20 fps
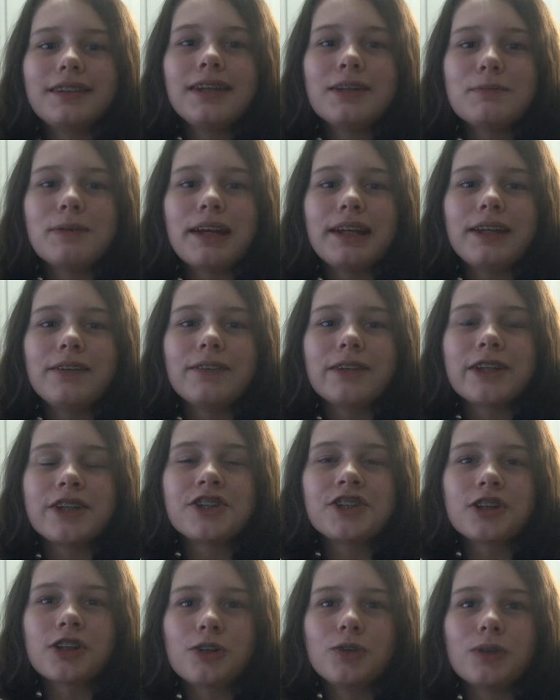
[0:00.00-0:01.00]
You might even
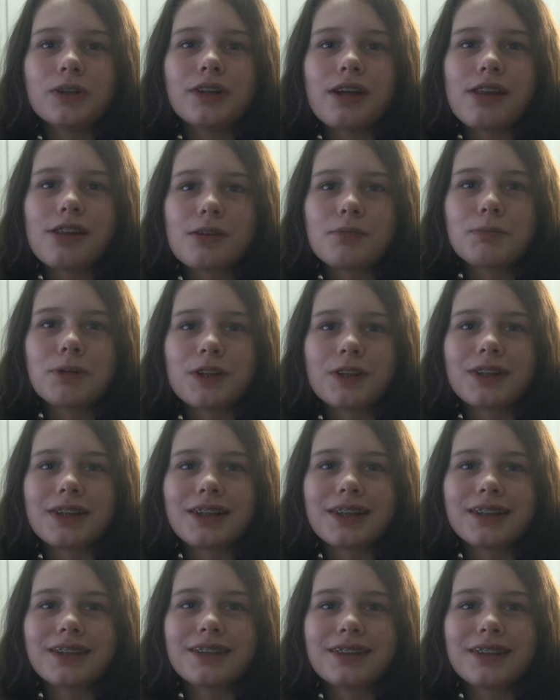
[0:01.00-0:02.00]
show another
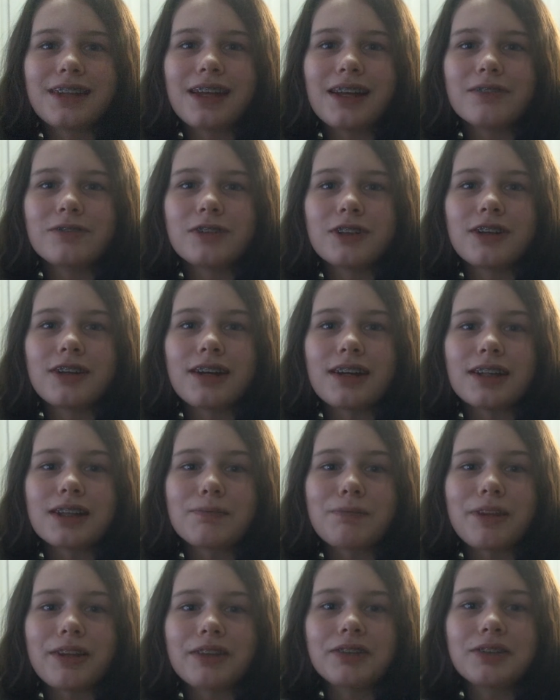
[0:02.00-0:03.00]
person the
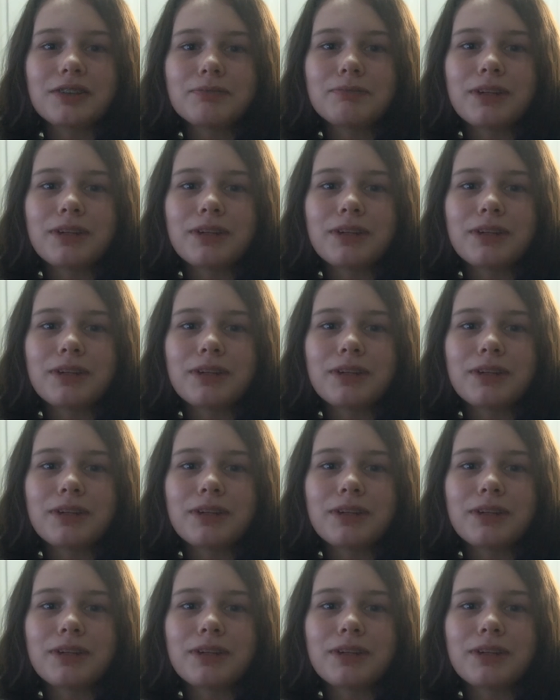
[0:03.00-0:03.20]
advertisement.